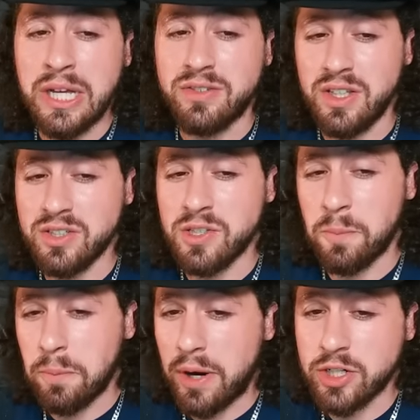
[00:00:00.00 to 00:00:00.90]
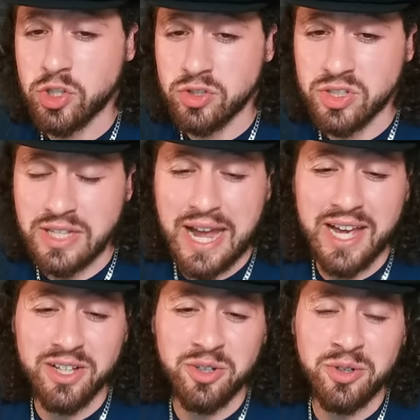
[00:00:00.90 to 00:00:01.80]
decent pressure
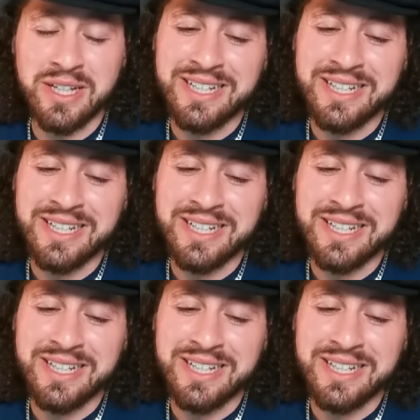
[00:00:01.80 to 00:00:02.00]
style.